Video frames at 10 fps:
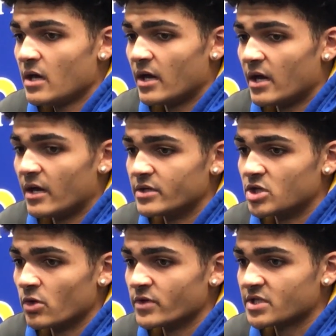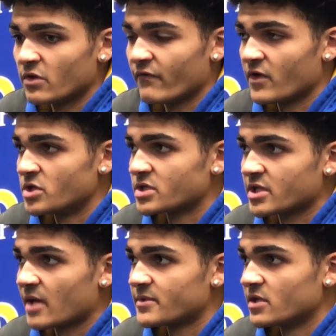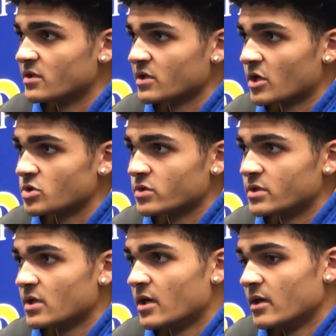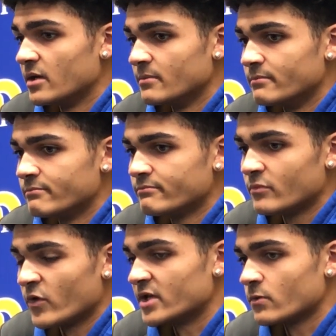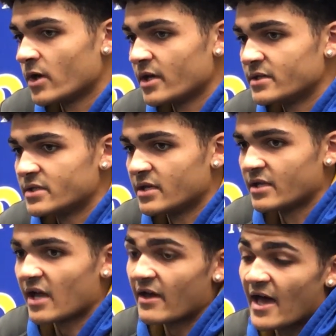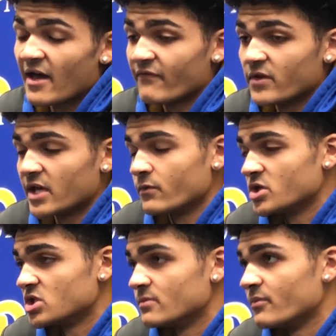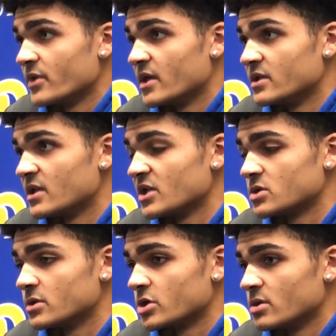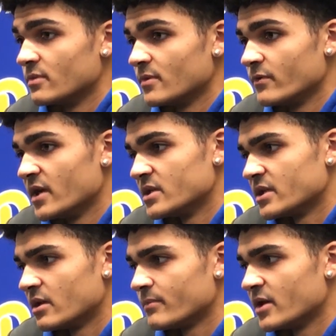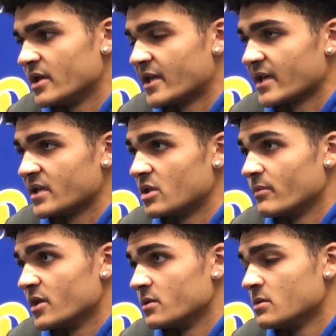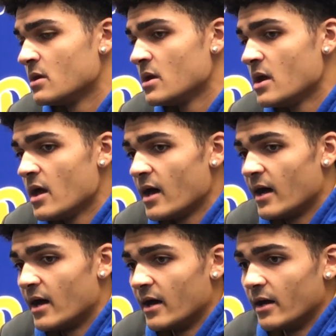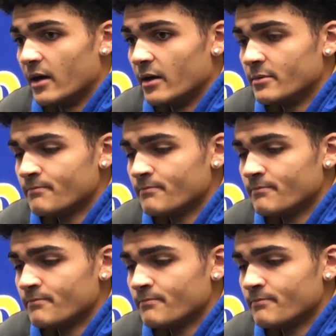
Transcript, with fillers: uh, you know, we still finished top 10 in the country, um, ranked wise. And I, I feel like we should have been playing in the national tournament, but we ended up uh, not getting the bid. Uh,